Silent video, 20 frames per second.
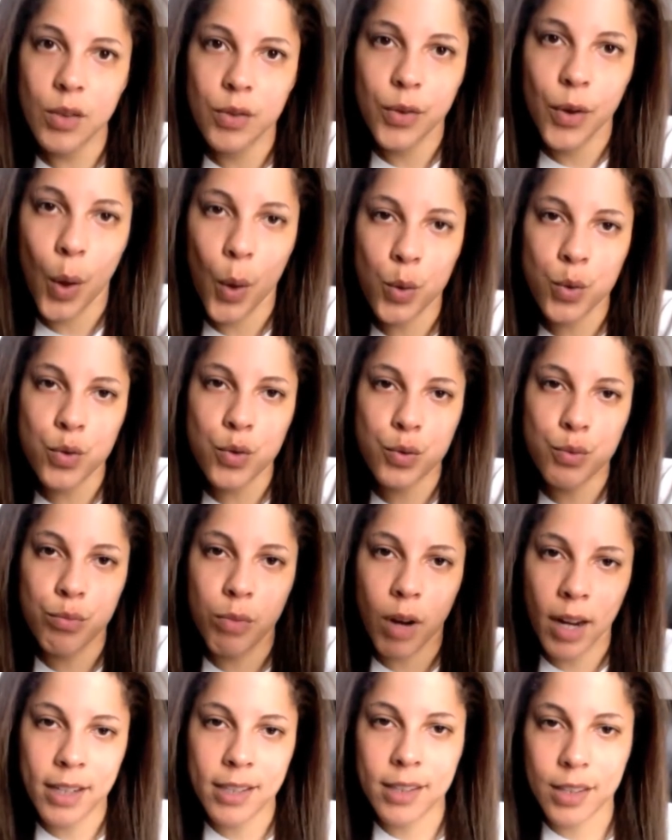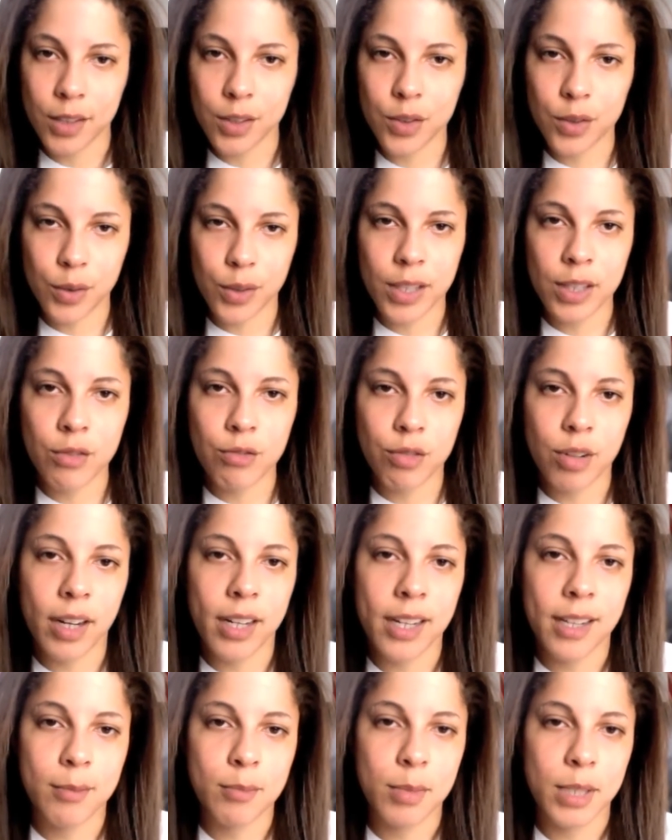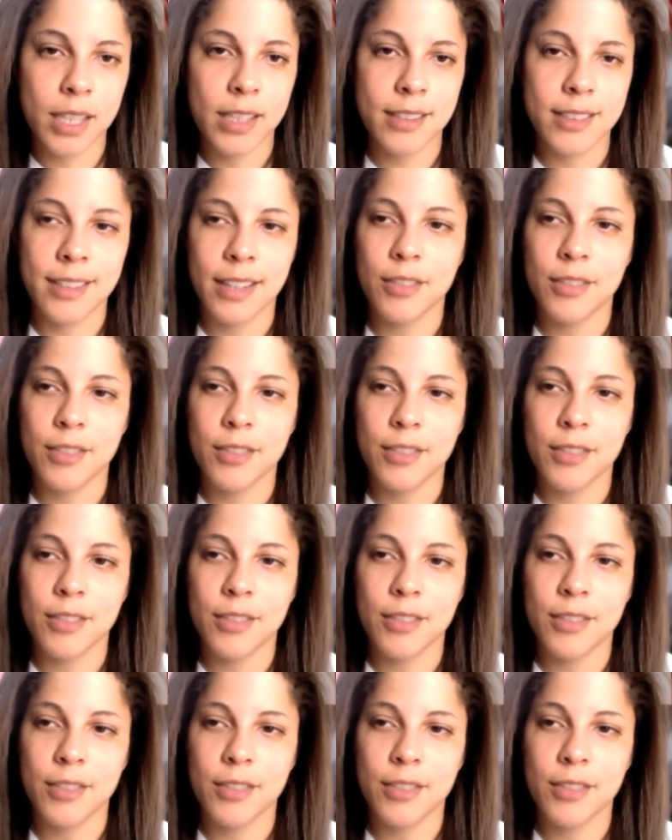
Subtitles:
phone's the screen running because